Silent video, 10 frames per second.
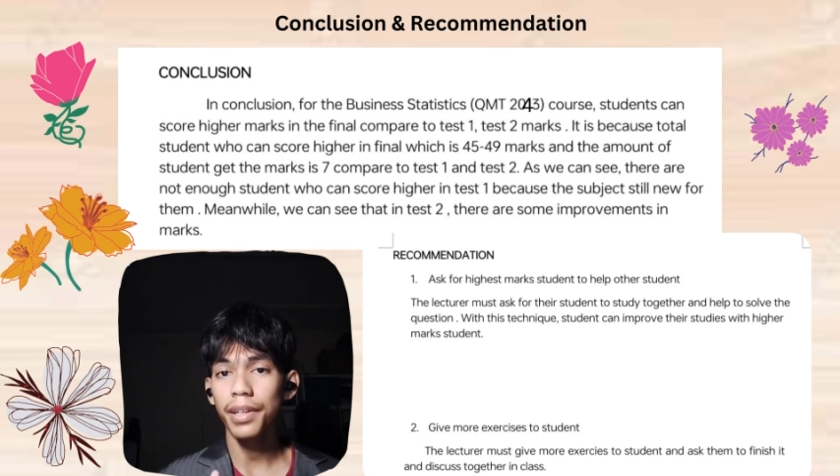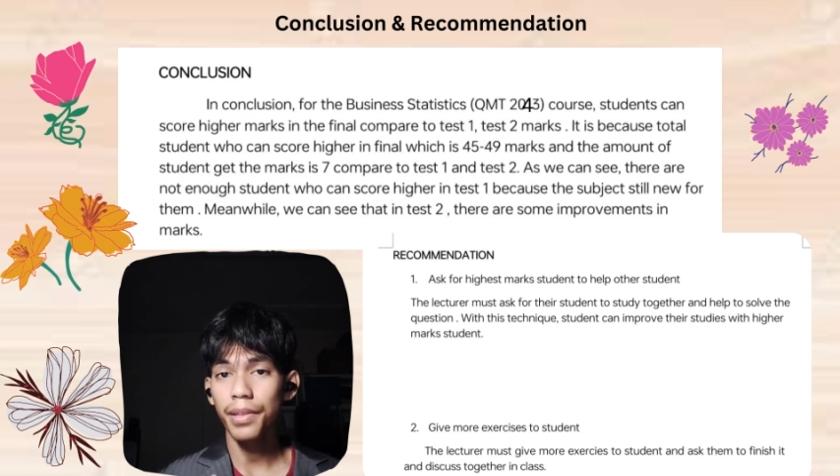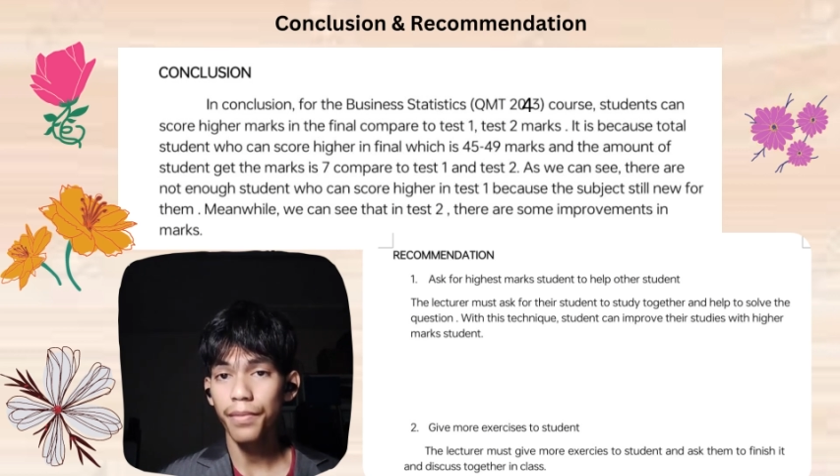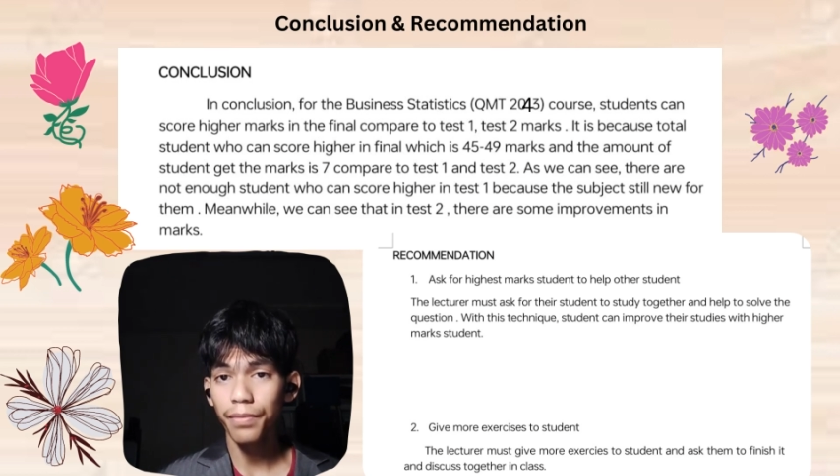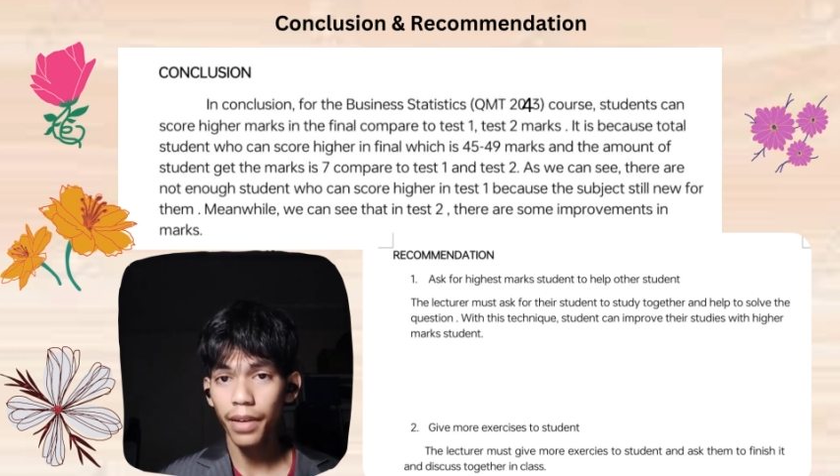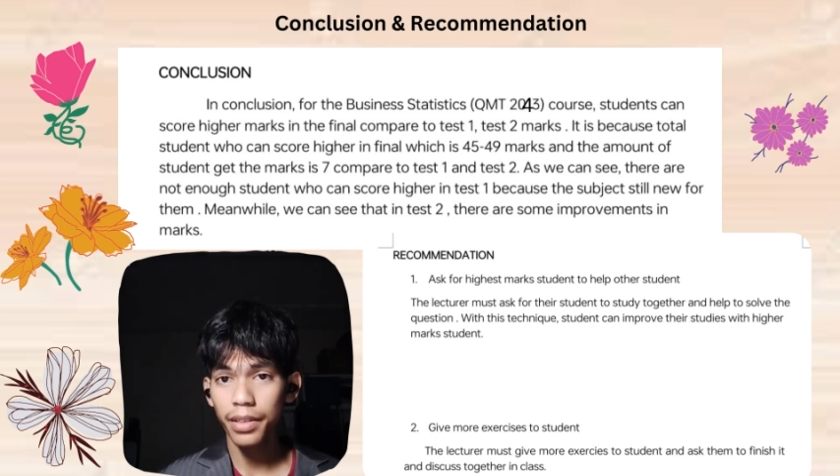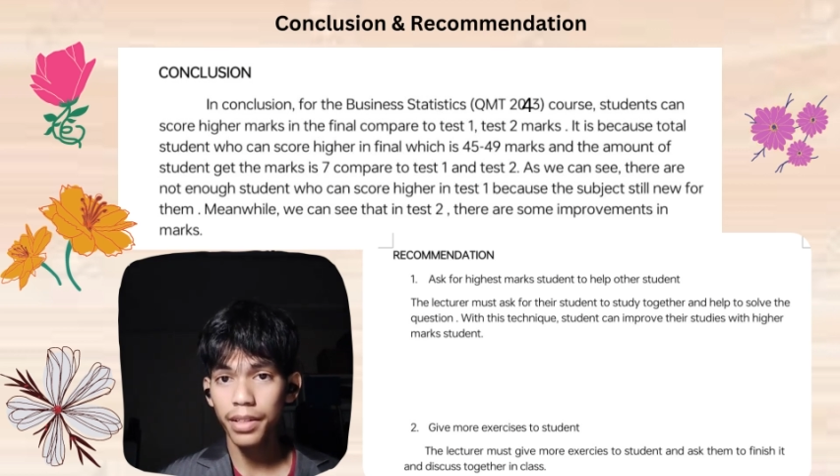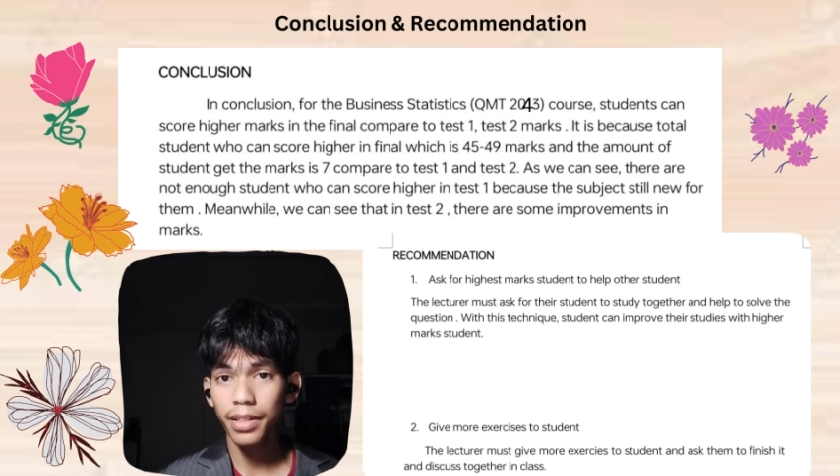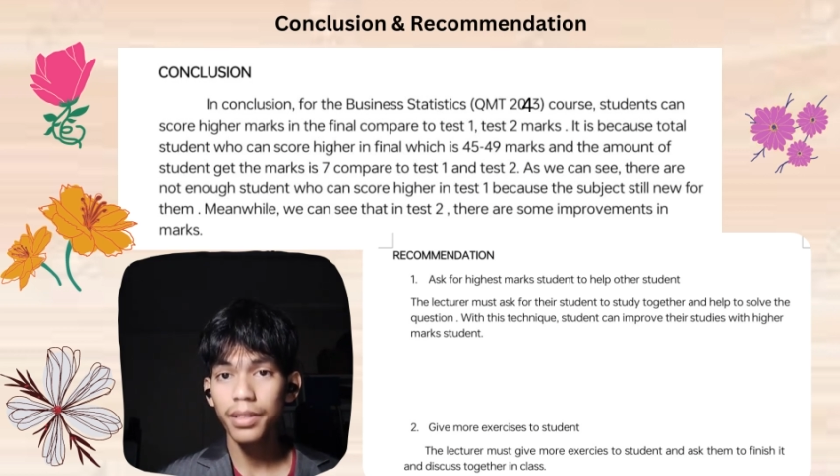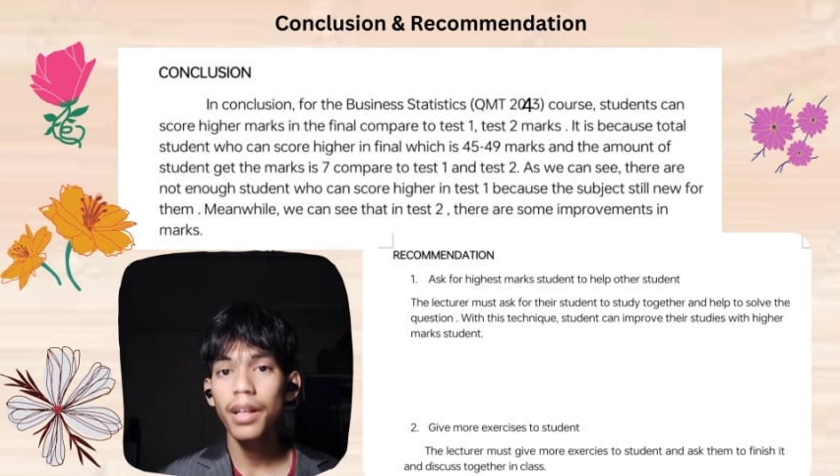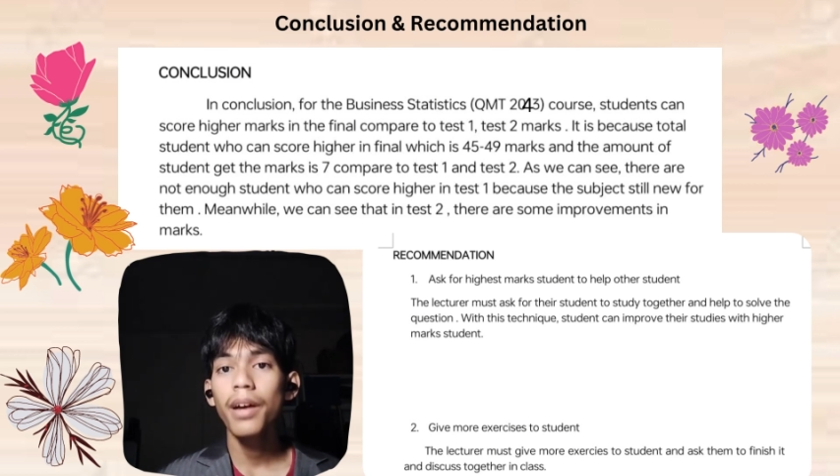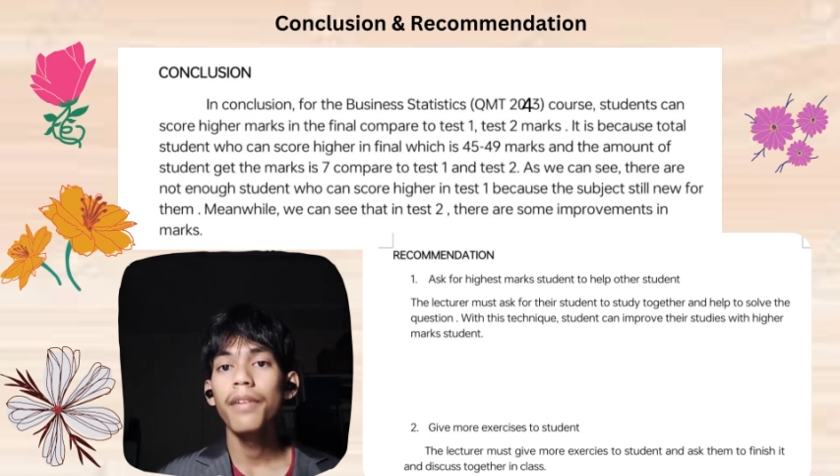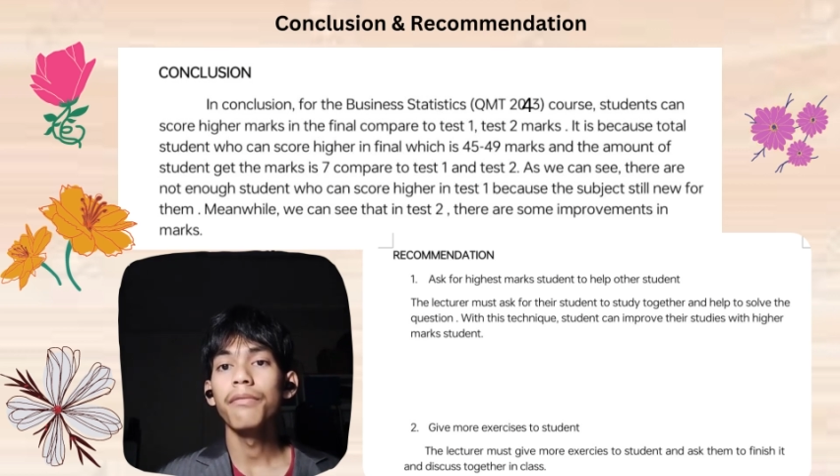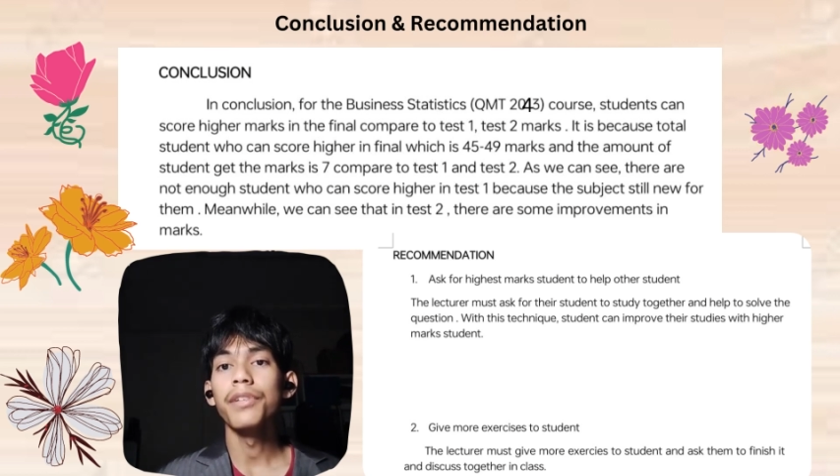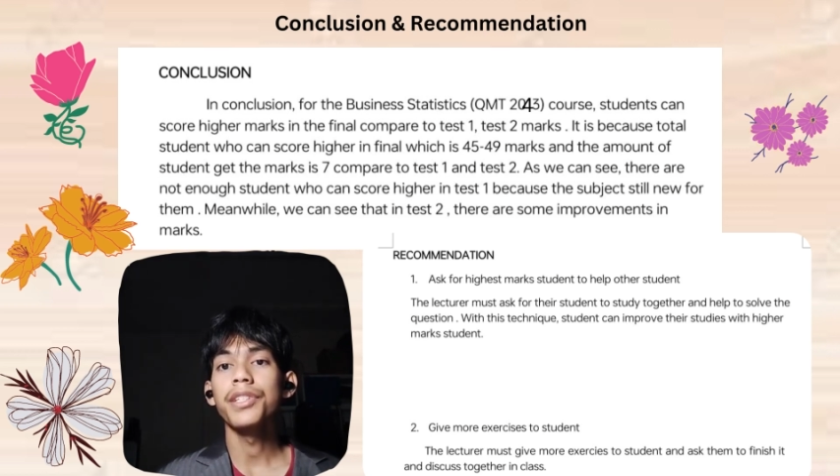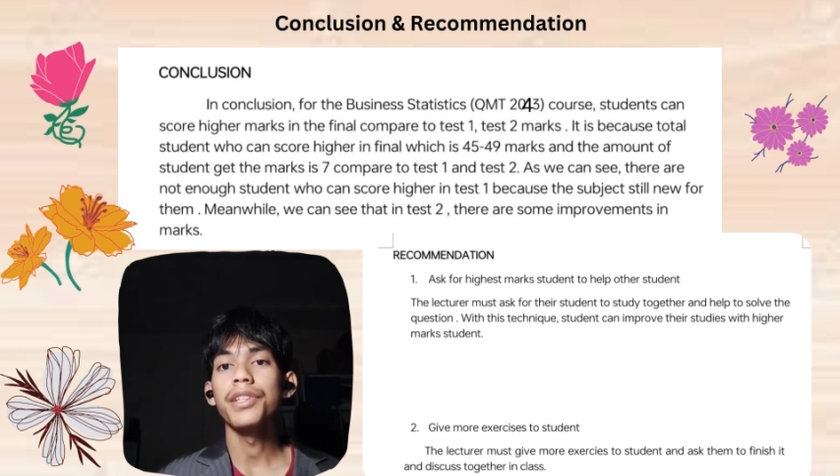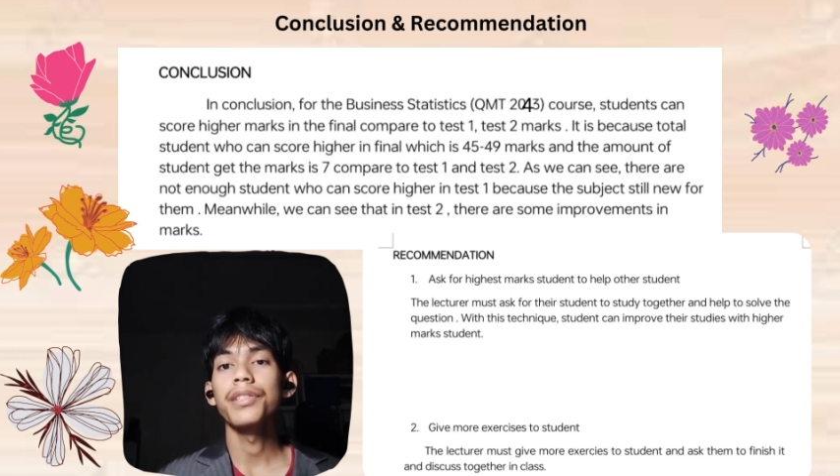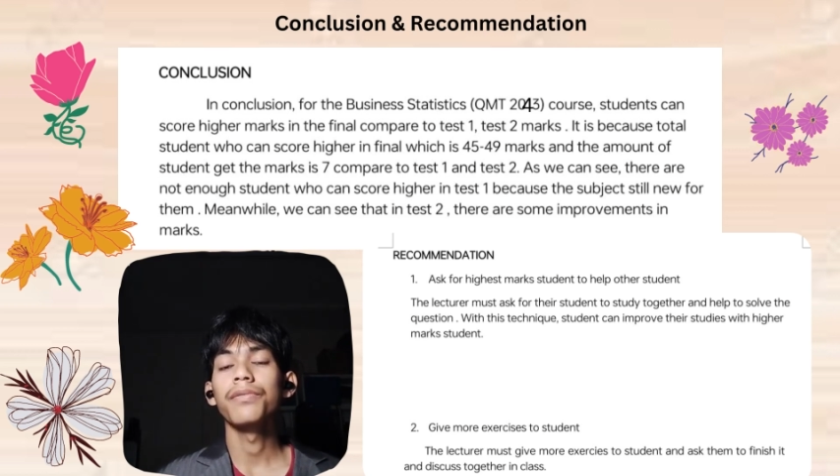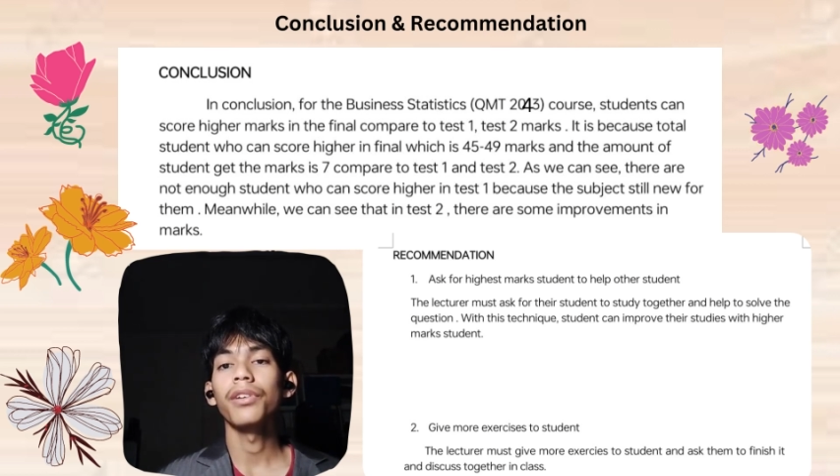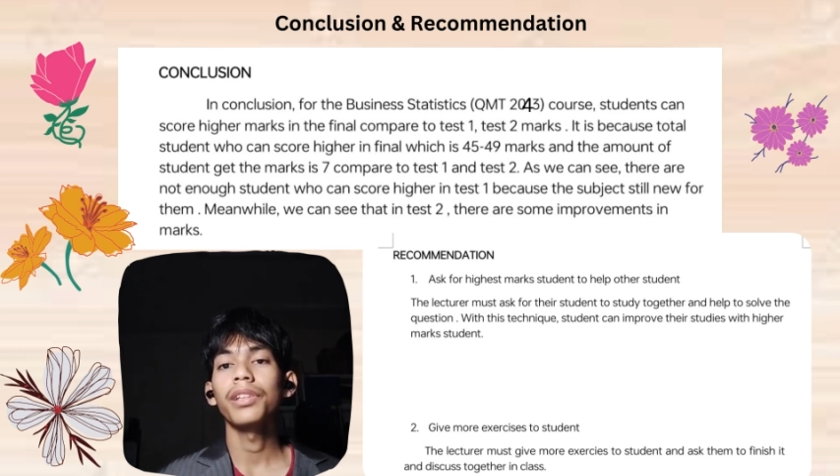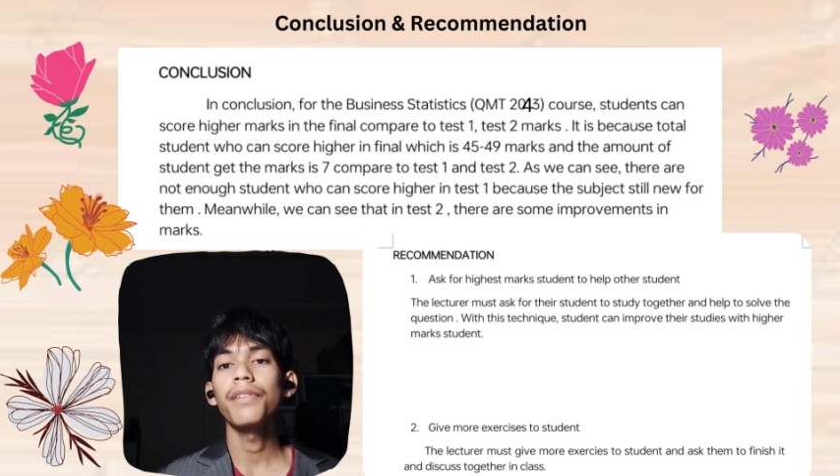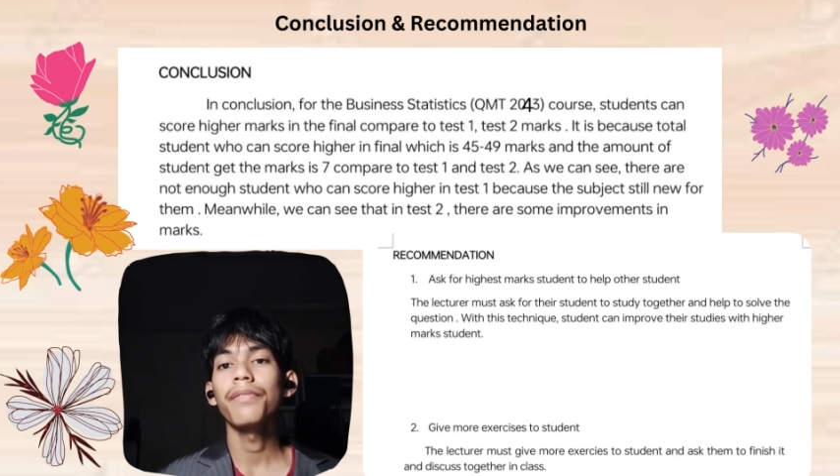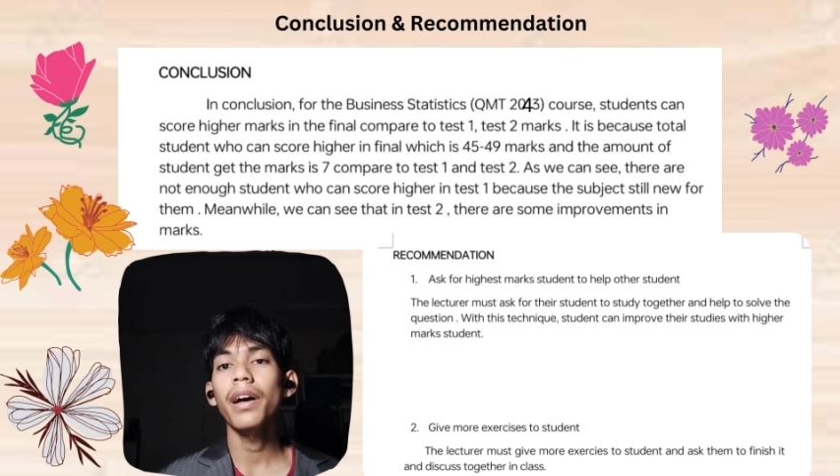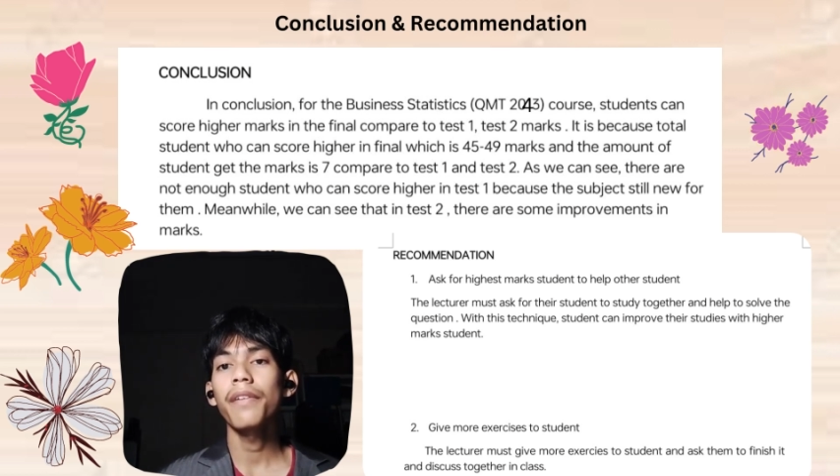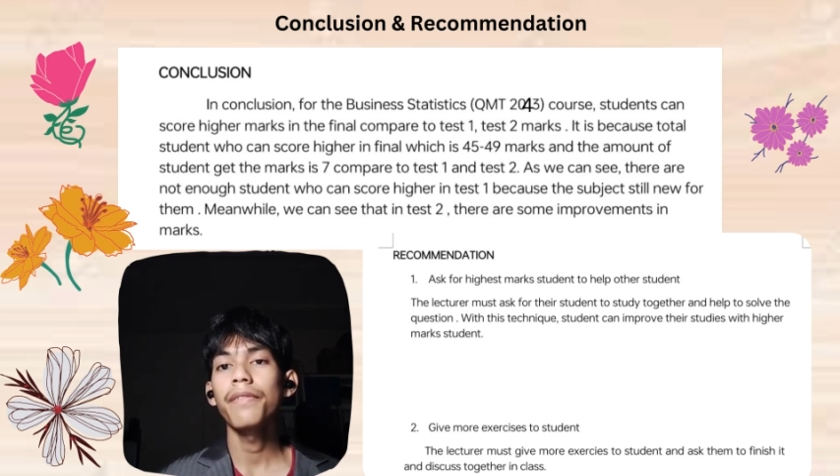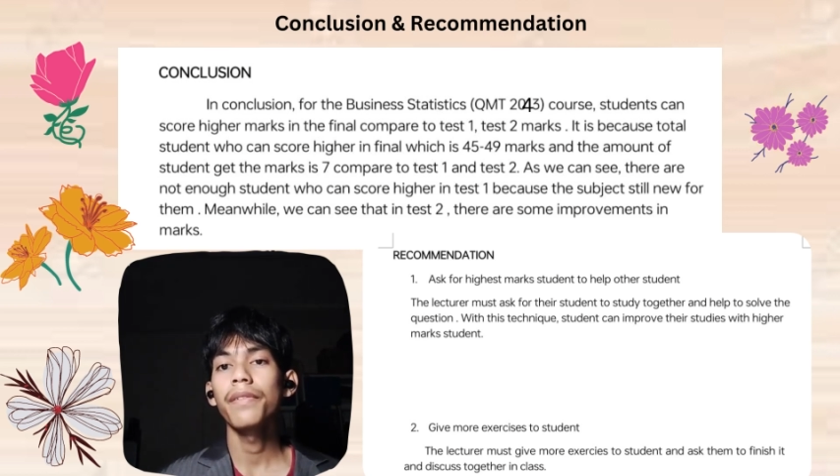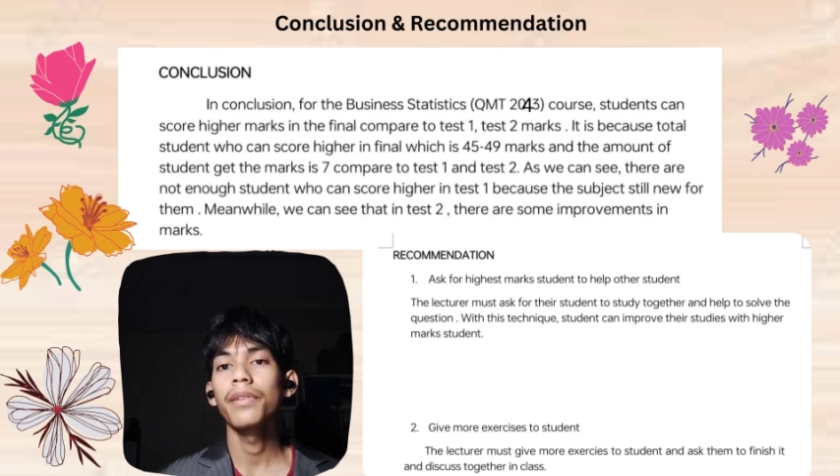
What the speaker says: in final, which is 45